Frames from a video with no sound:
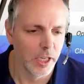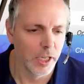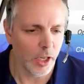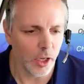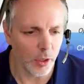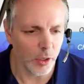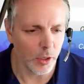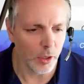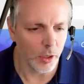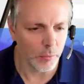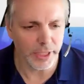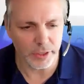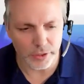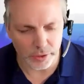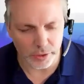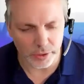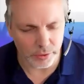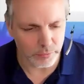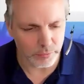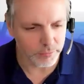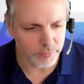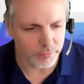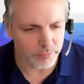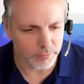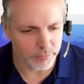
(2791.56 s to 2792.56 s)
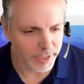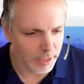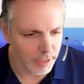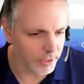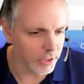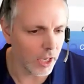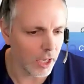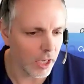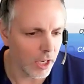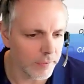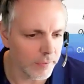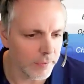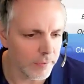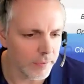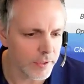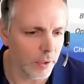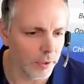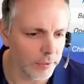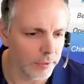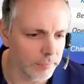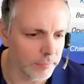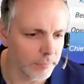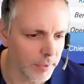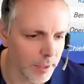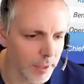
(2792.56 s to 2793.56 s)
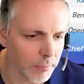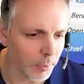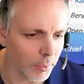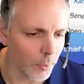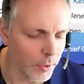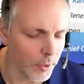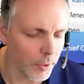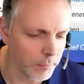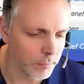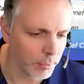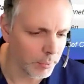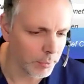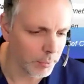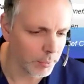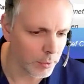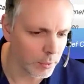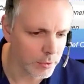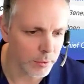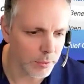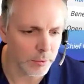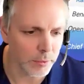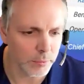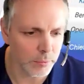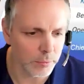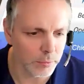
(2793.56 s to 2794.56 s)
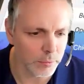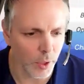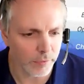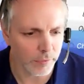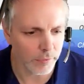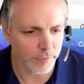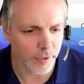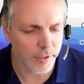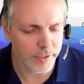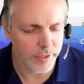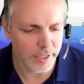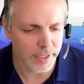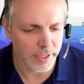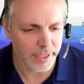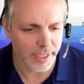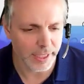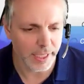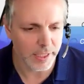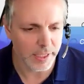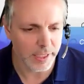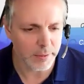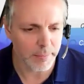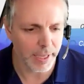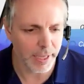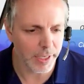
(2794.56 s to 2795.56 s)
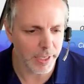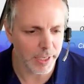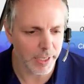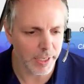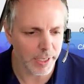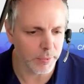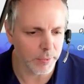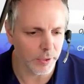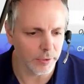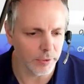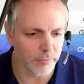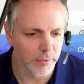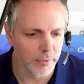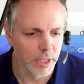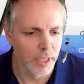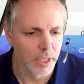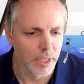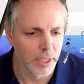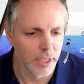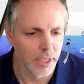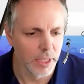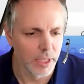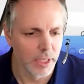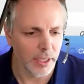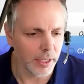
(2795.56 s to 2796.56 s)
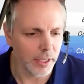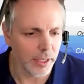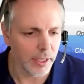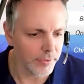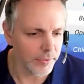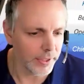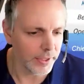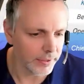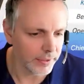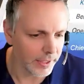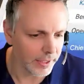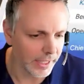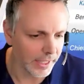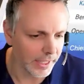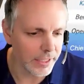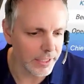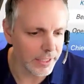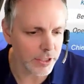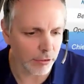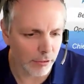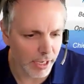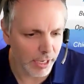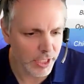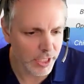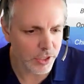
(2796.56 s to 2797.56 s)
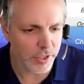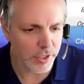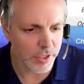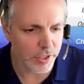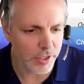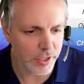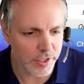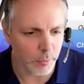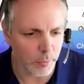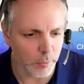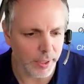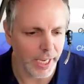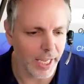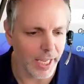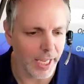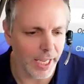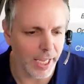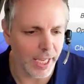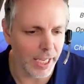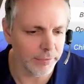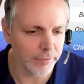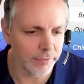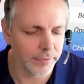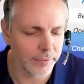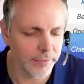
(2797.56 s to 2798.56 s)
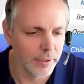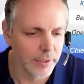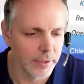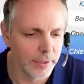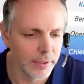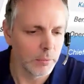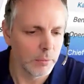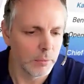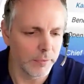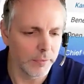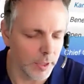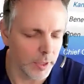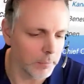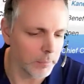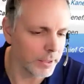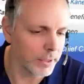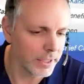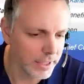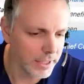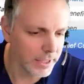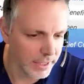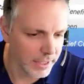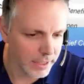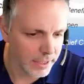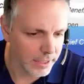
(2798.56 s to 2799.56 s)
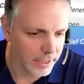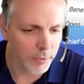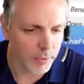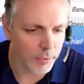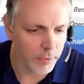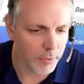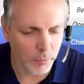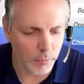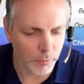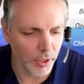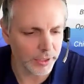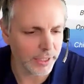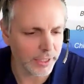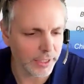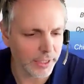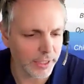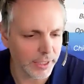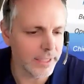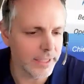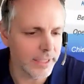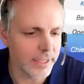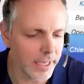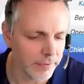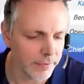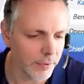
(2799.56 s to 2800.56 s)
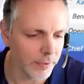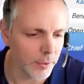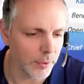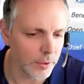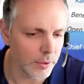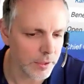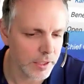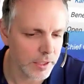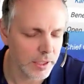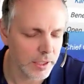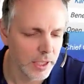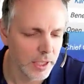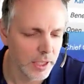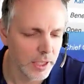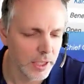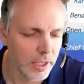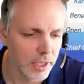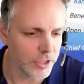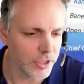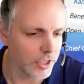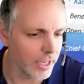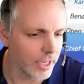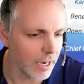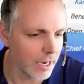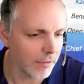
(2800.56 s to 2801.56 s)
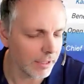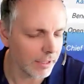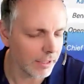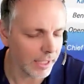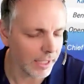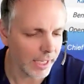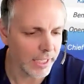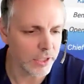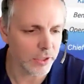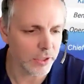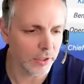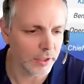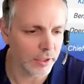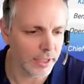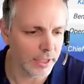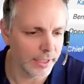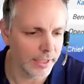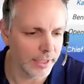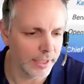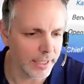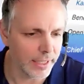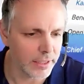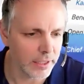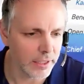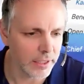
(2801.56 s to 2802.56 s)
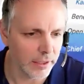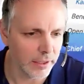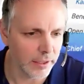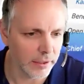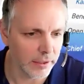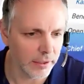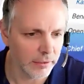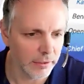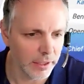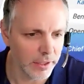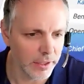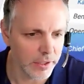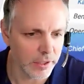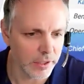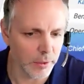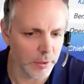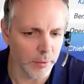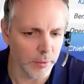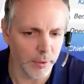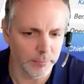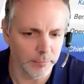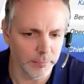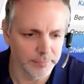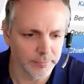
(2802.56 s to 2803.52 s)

We could do deeper dives on employee portal, workflows in case management, the integrations that we have with WTW, Workday, Dayforce, the generic HR connector, and so on.